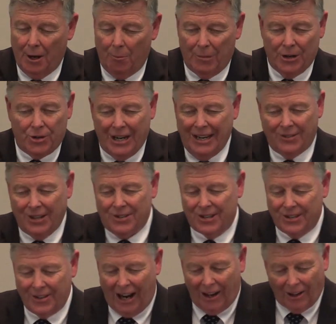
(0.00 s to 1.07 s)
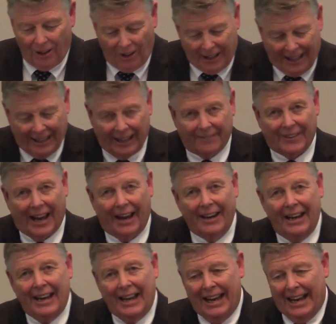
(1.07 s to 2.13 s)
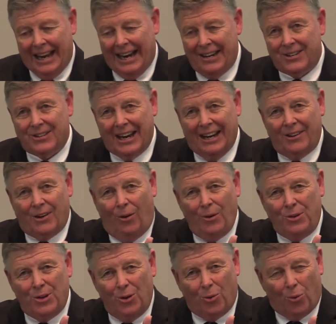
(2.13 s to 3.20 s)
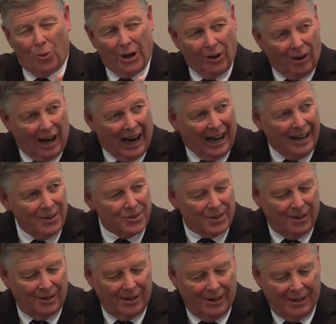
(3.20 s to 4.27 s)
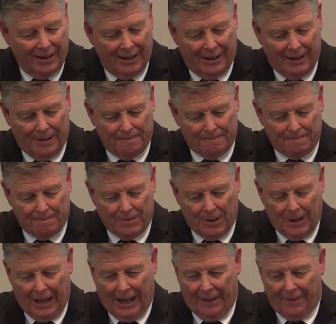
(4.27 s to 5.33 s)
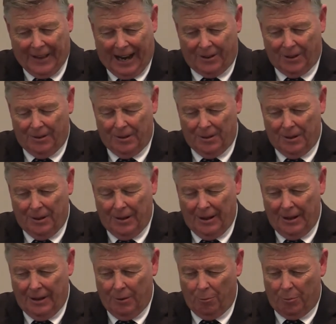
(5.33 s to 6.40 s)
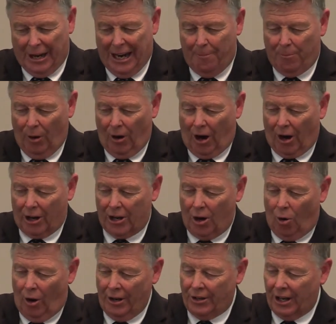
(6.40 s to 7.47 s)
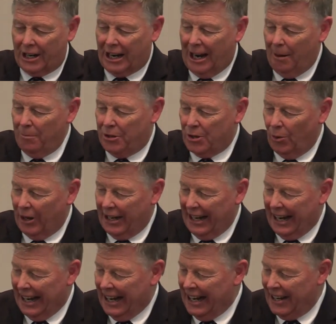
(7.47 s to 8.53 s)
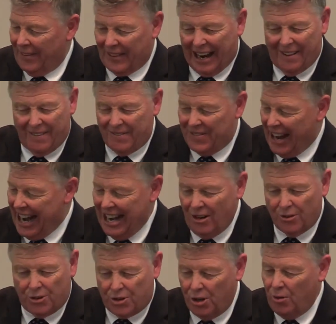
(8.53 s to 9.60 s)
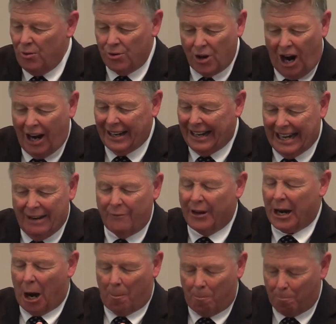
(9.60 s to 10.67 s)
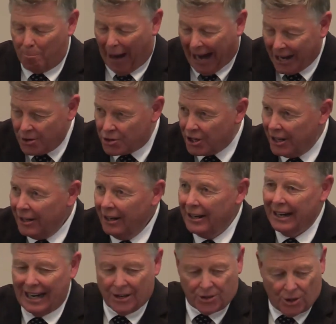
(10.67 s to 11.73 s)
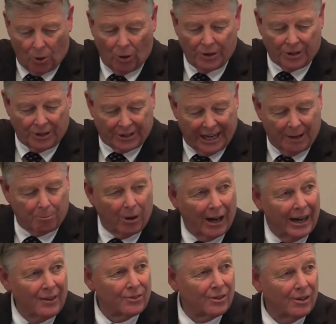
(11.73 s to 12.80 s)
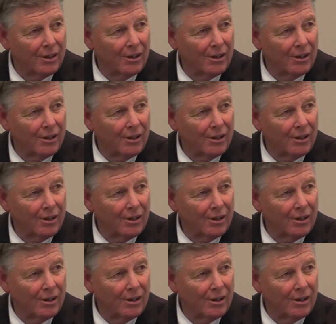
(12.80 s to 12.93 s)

But Jesus is not looking at that. He's saying, Don't you realize that people are going to come to an end that they do not even imagine is going to take place?